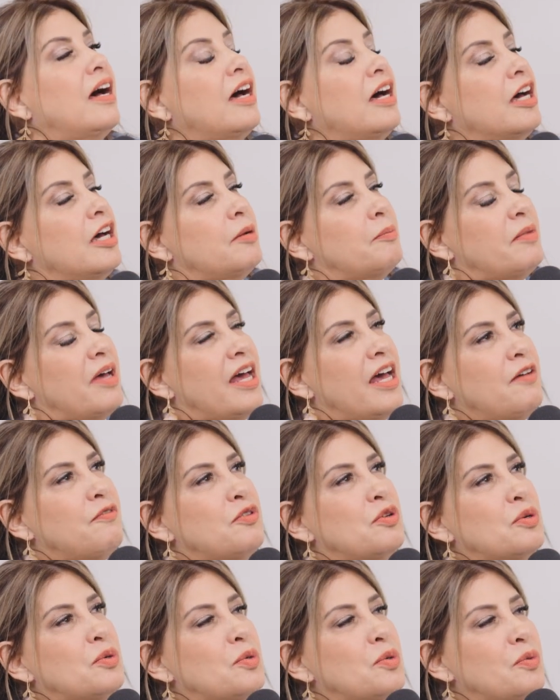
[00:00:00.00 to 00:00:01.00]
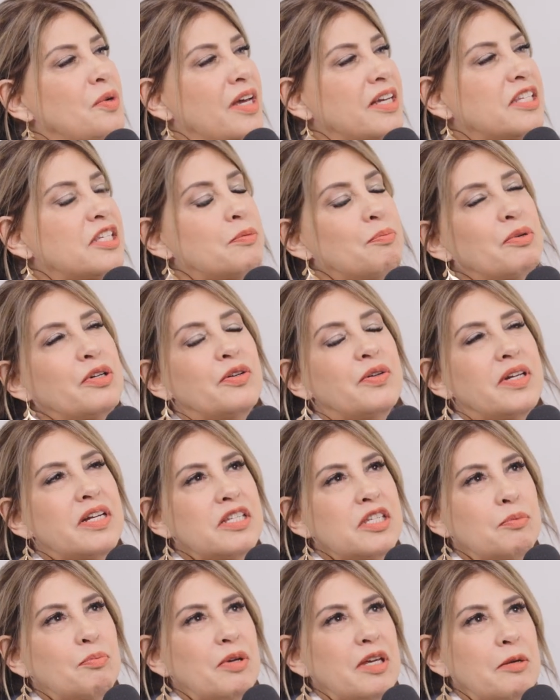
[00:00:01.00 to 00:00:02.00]
Have you
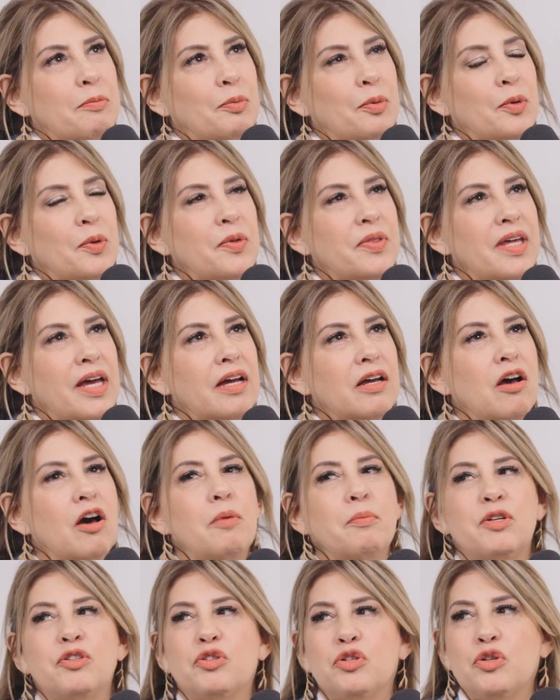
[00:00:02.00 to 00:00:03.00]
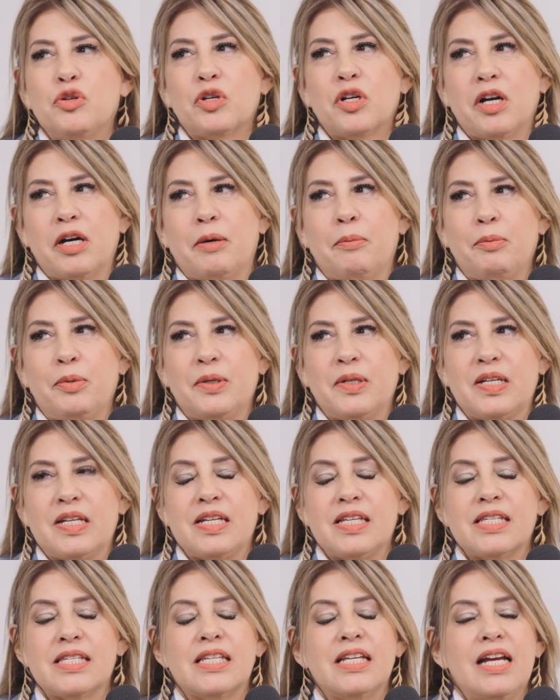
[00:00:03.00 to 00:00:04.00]
experienced people that come into your
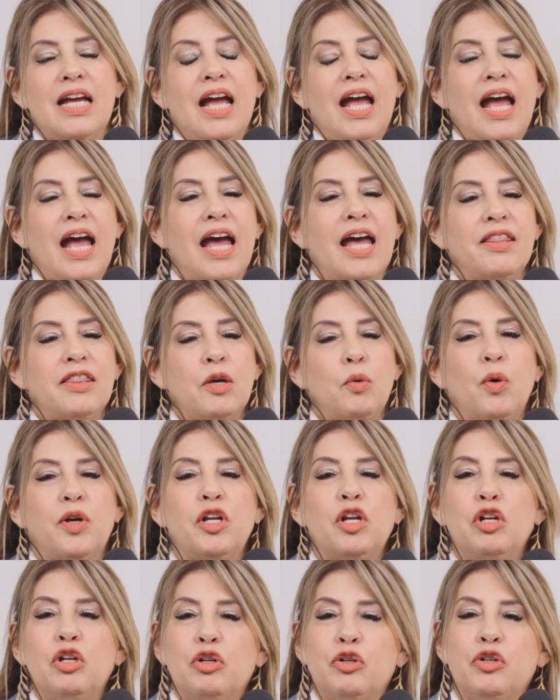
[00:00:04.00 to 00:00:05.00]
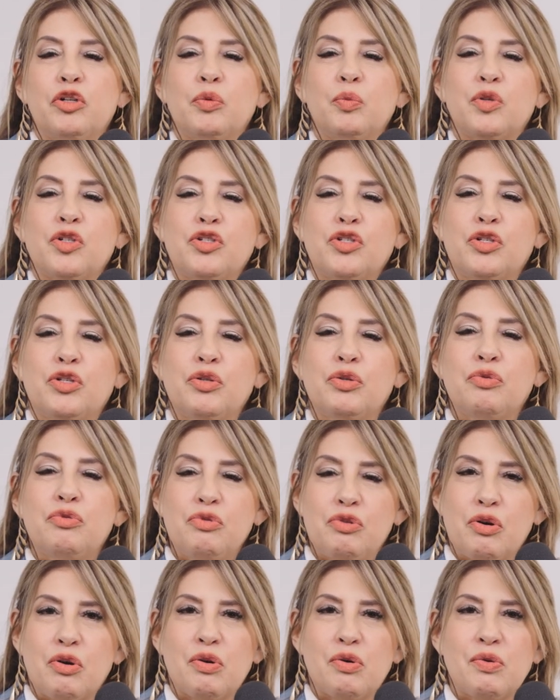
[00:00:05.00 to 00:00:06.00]
companies and they want to learn what you
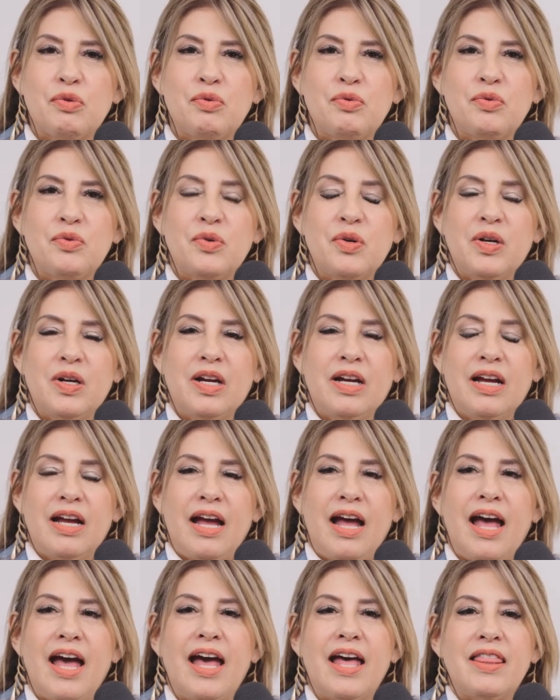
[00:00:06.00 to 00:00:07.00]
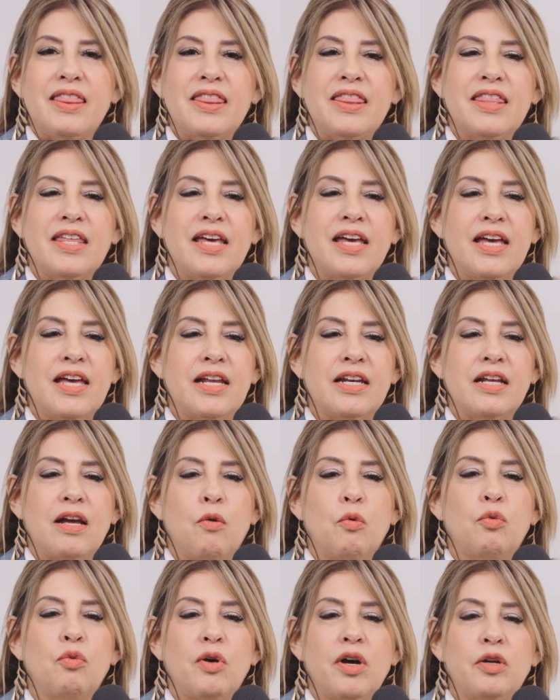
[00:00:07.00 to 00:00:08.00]
know and then
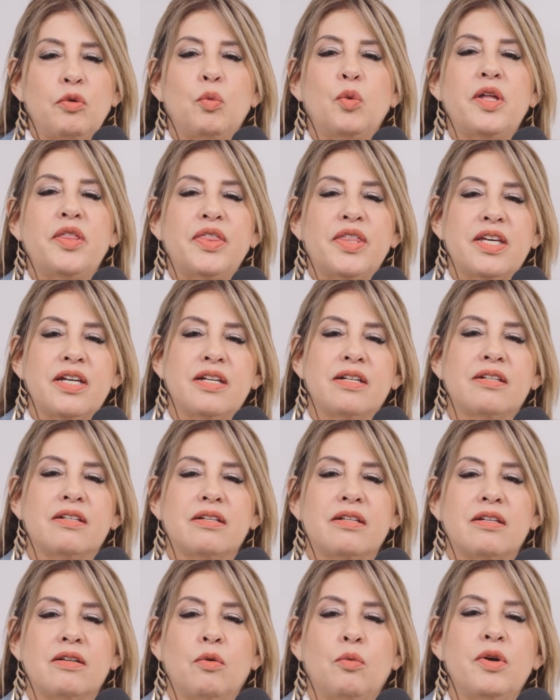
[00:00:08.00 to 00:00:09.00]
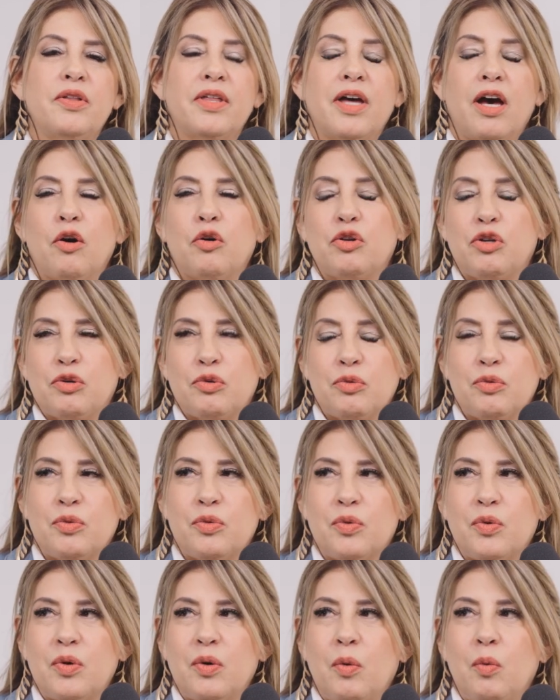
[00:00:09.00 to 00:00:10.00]
run with it without you,
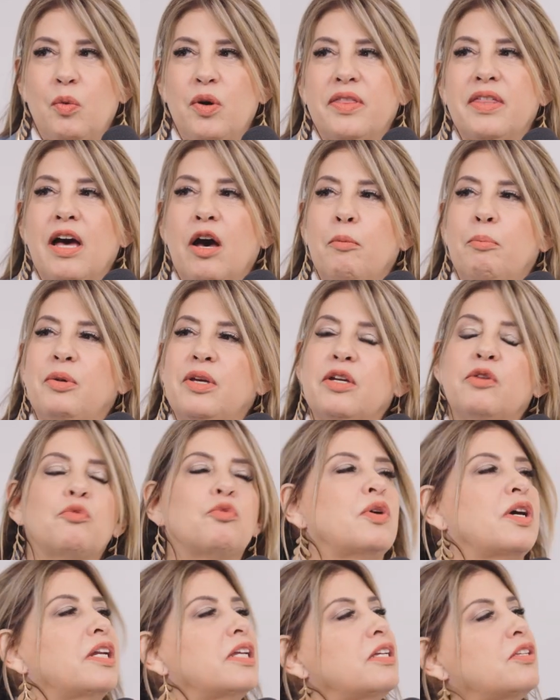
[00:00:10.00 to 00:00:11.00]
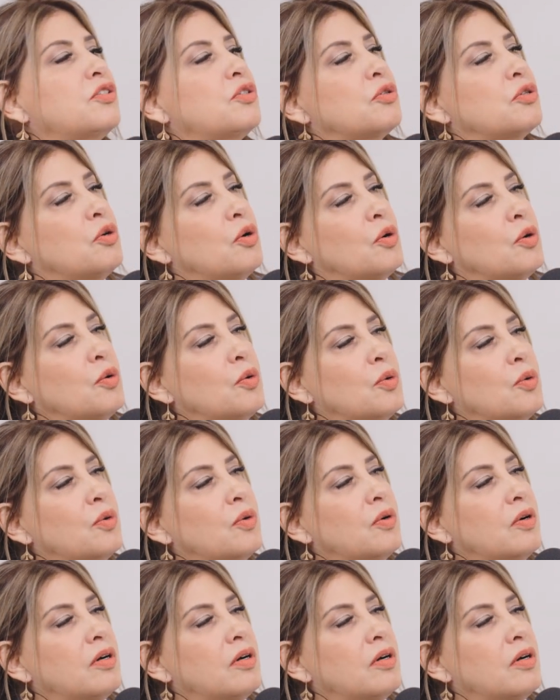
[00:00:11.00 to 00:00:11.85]
without being ready to go